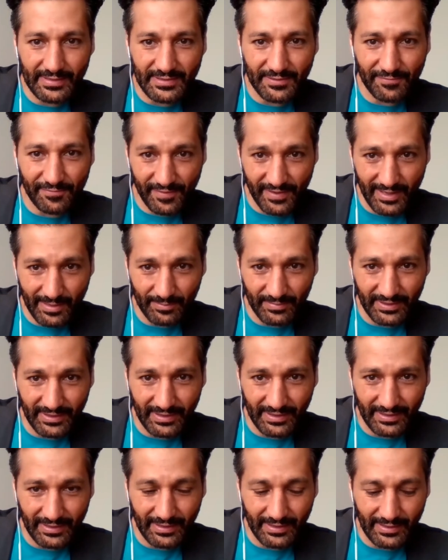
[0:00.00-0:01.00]
a
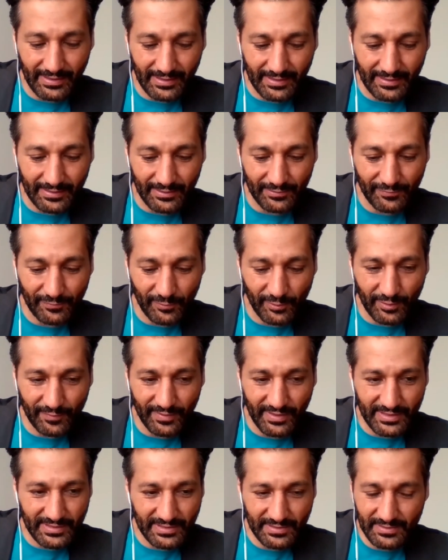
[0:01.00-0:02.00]
family. The four of
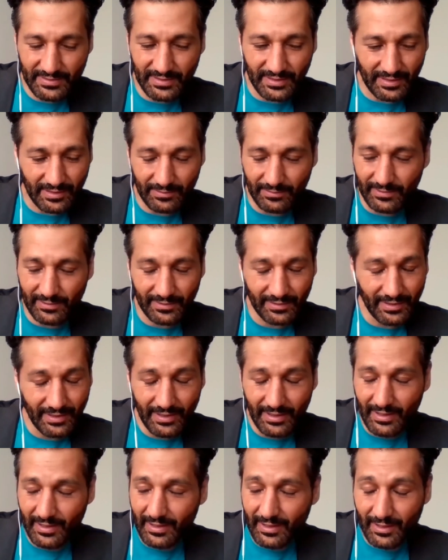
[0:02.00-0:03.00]
us, you know, we're
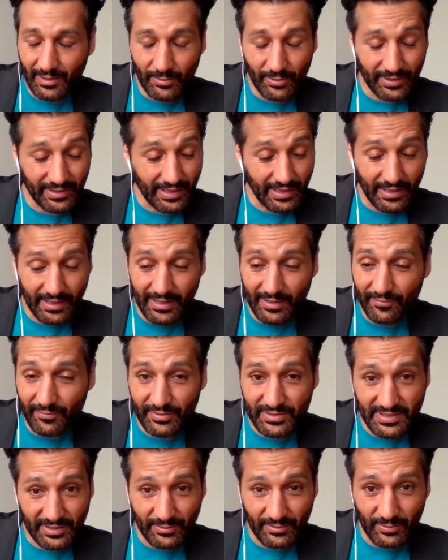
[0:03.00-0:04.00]
together every
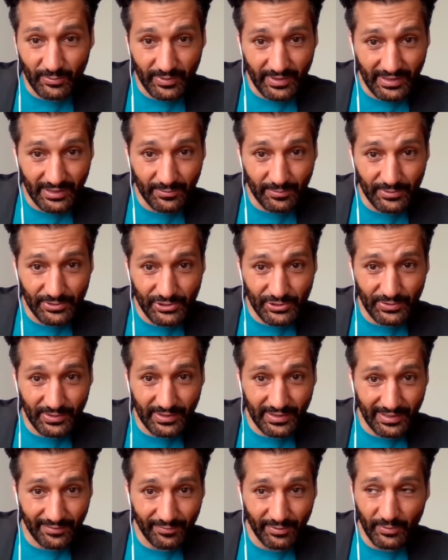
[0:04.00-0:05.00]
single week. We're shooting
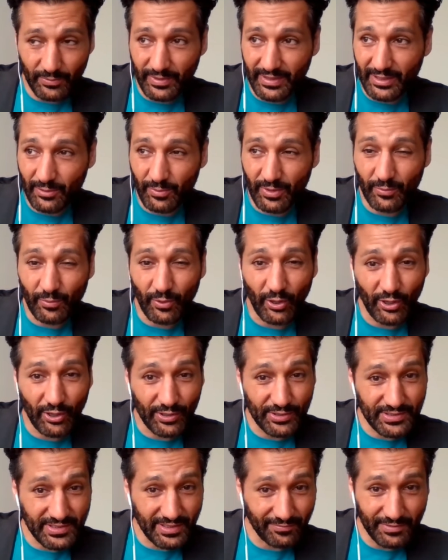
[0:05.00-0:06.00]
every week. We
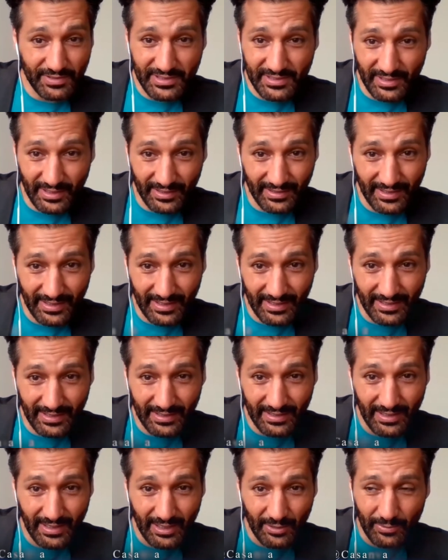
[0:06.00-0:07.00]
rehearse every Sunday.
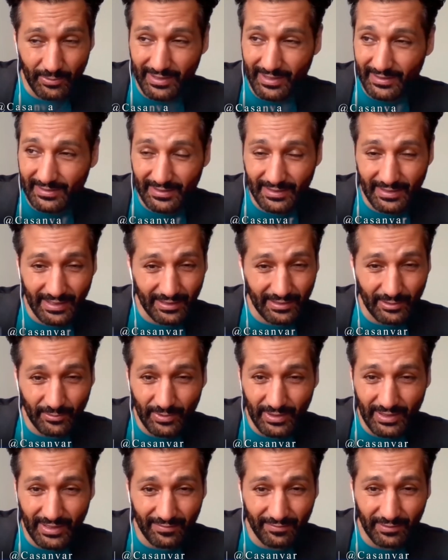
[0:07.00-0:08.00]
We get together. We
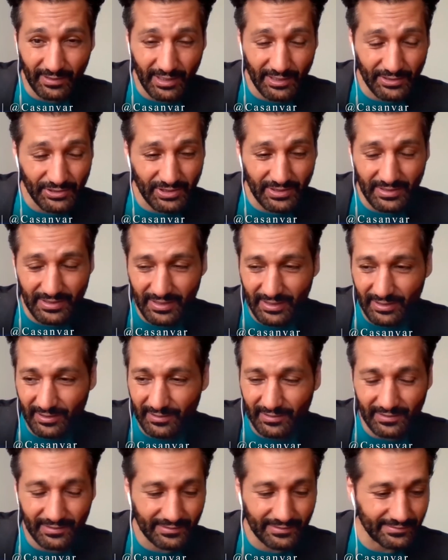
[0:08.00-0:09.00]
have lunch and
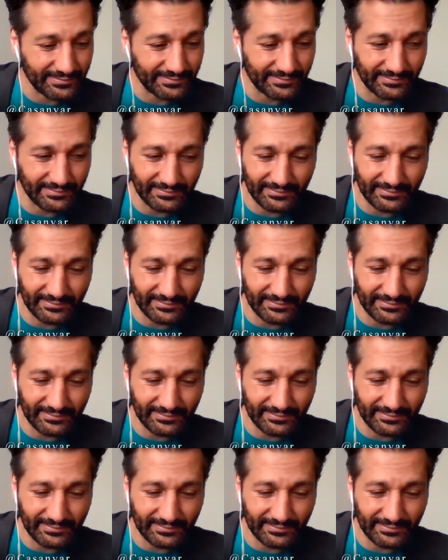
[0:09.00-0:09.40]
dinner and